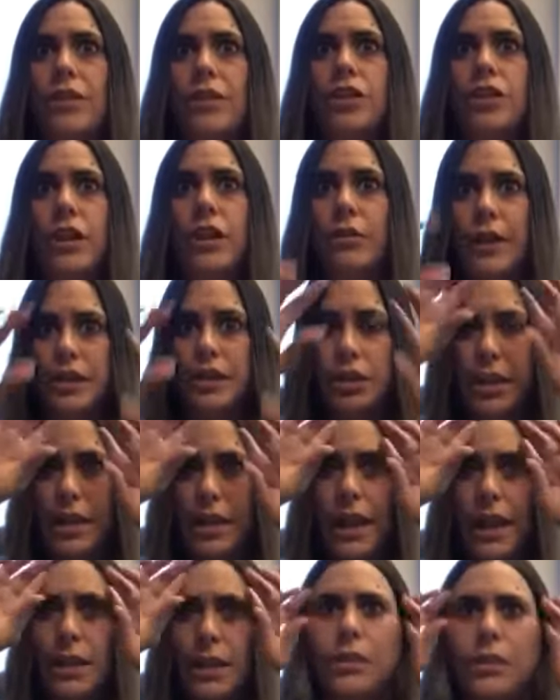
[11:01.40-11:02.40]

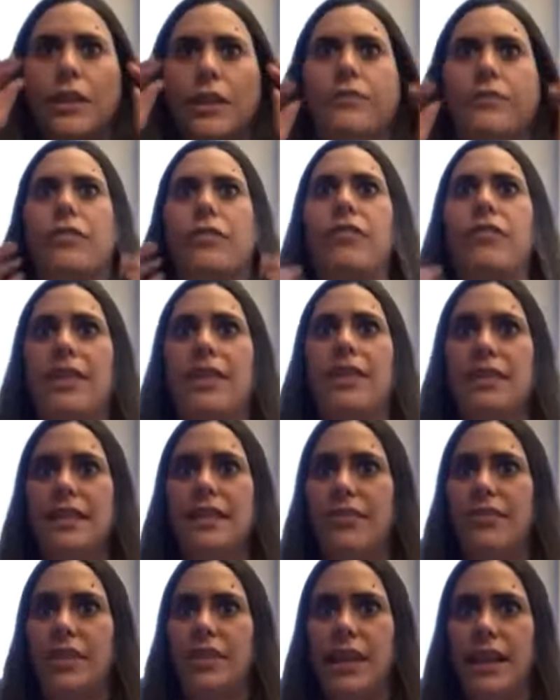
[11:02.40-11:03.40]
generation, I believe, or fifth and
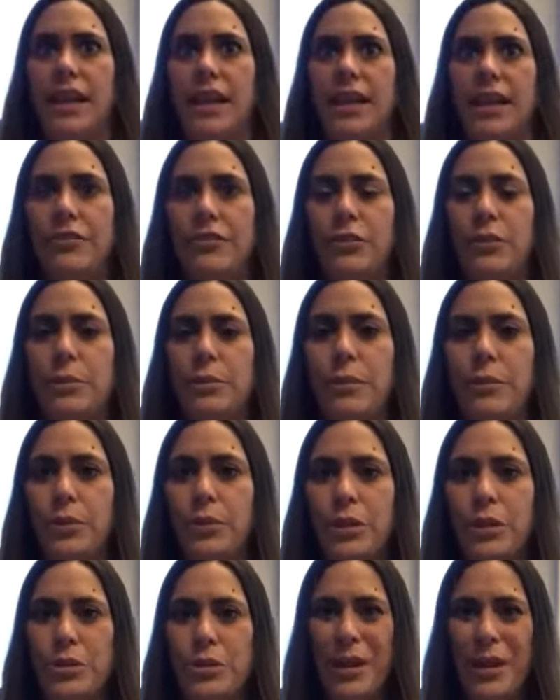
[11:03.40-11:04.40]
seventh. I can never
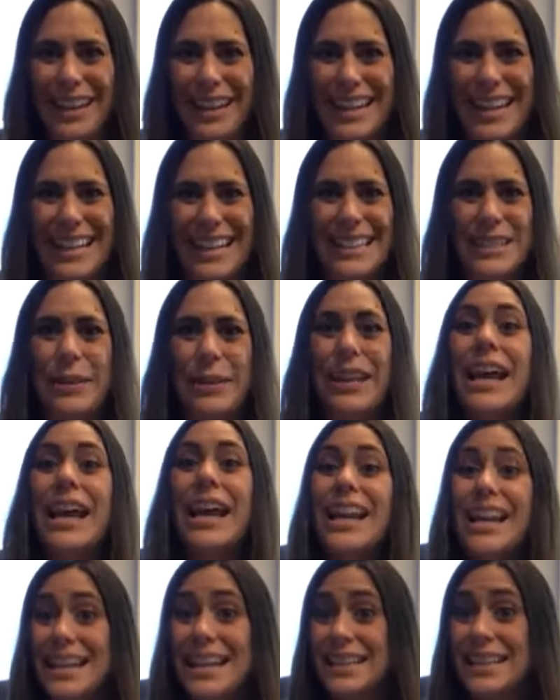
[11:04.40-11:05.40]
remember which one it is, but
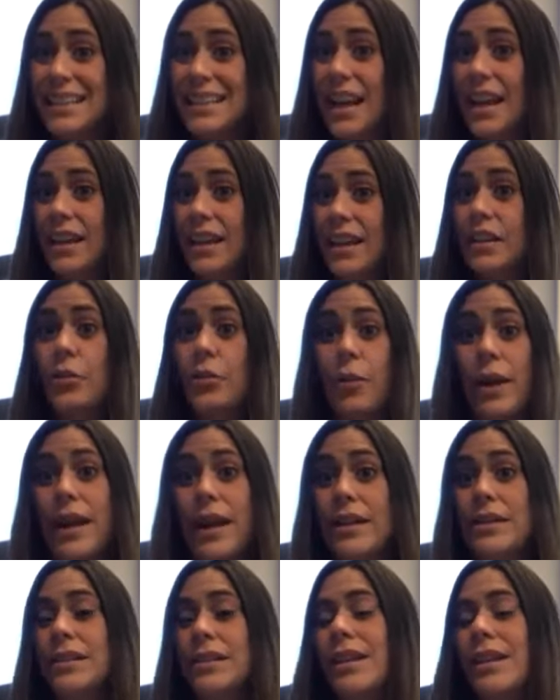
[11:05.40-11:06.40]
it's a
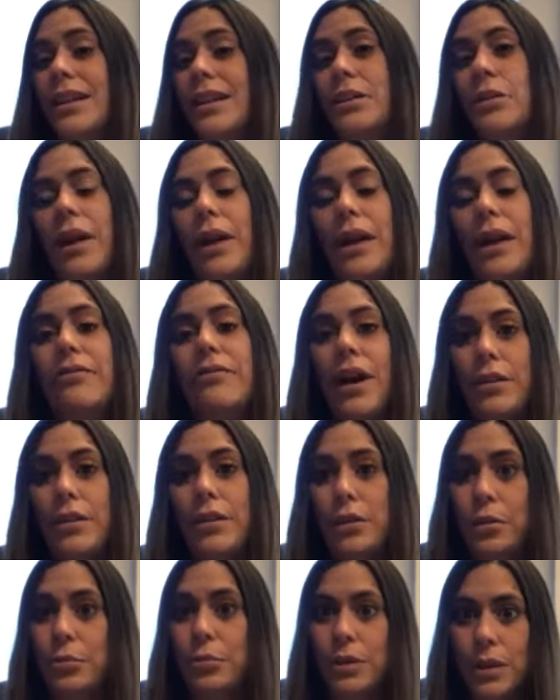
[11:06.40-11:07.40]
grandson and
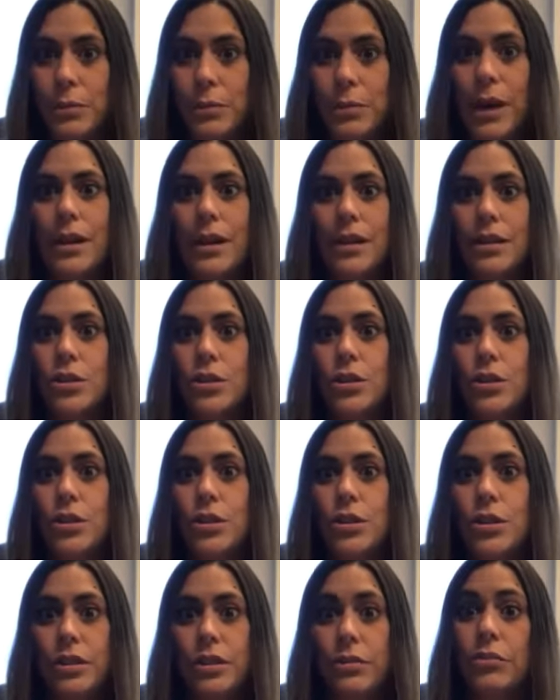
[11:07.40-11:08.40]
grandfather who really manage
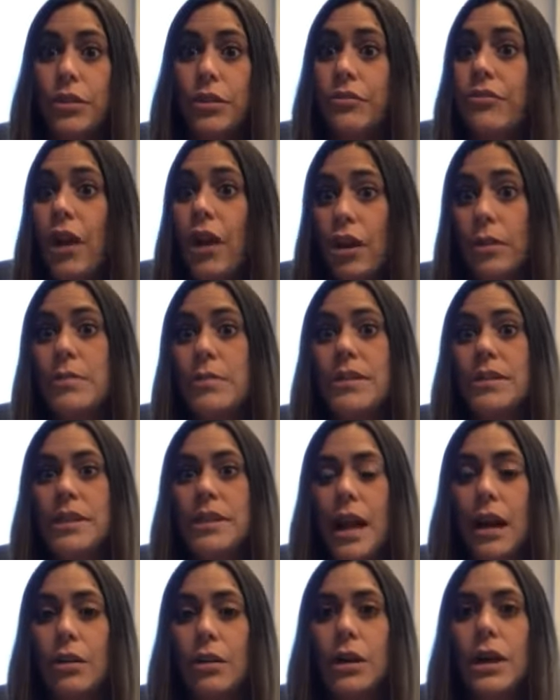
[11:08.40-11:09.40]
the
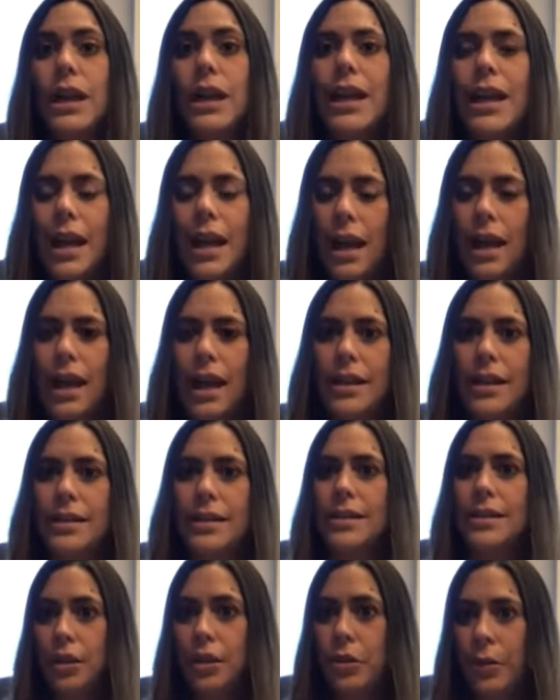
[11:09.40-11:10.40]
farms now.
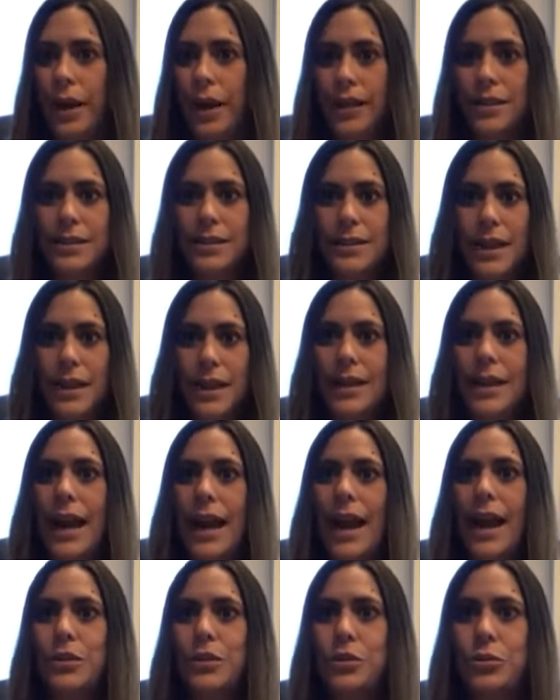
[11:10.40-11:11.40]
And the grandson
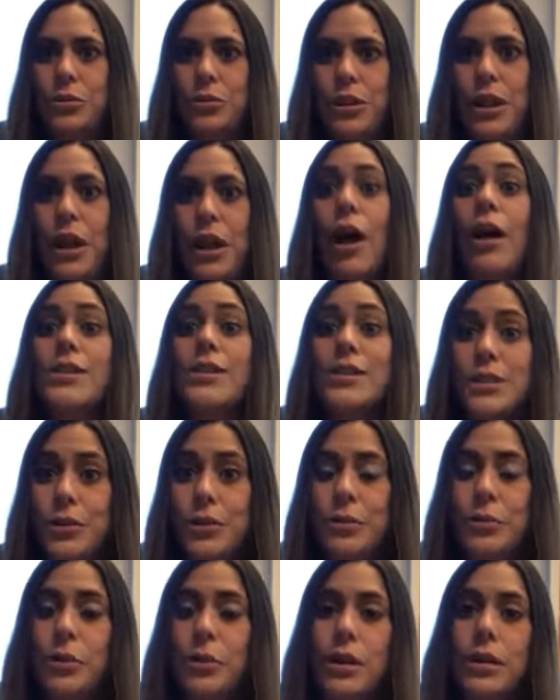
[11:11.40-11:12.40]
actually
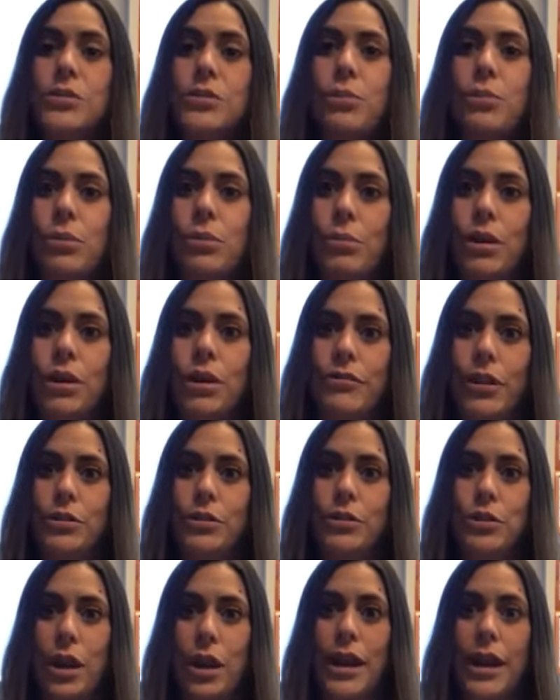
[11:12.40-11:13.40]
also works with one of our
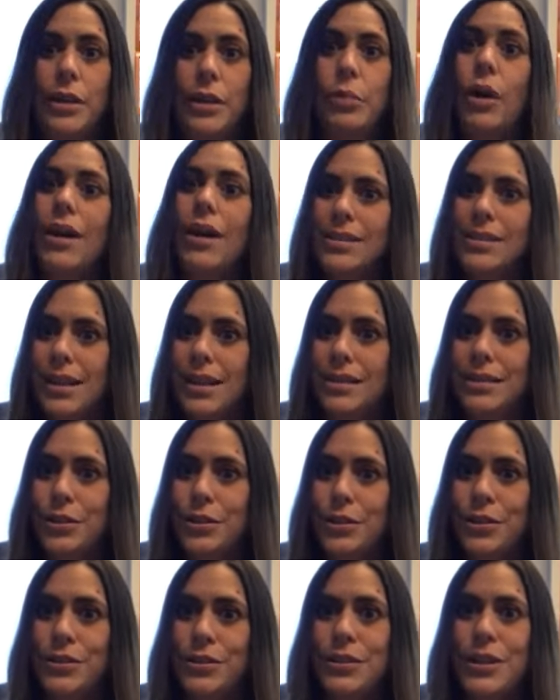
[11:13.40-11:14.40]
drying
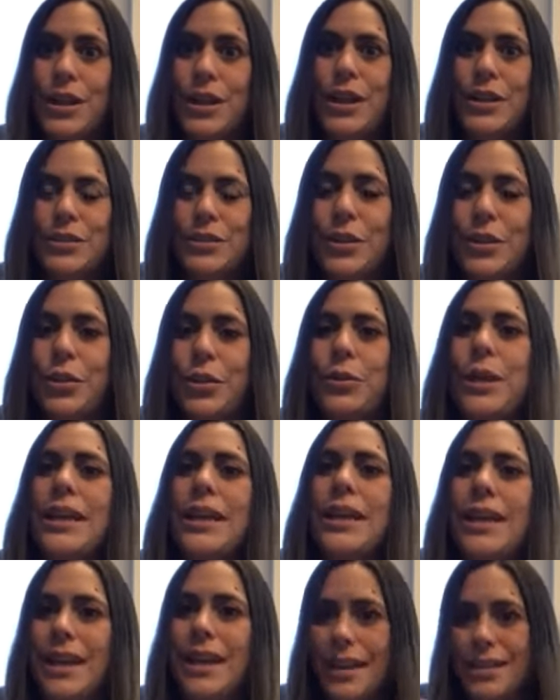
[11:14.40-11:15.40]
processors. So
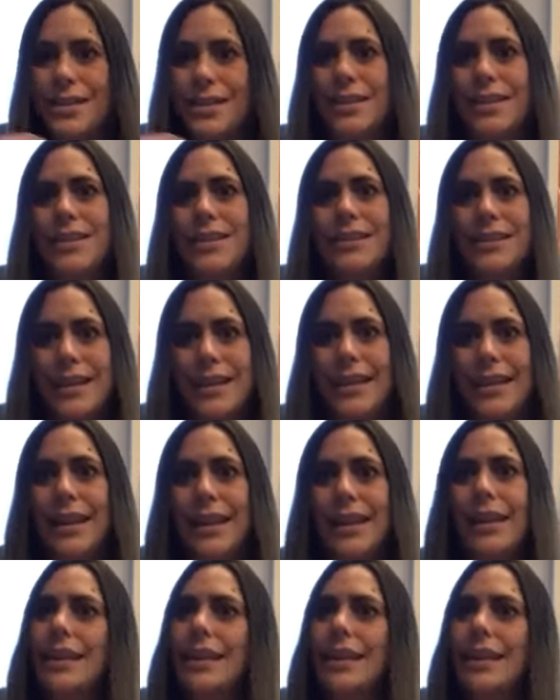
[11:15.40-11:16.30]
he gets to see,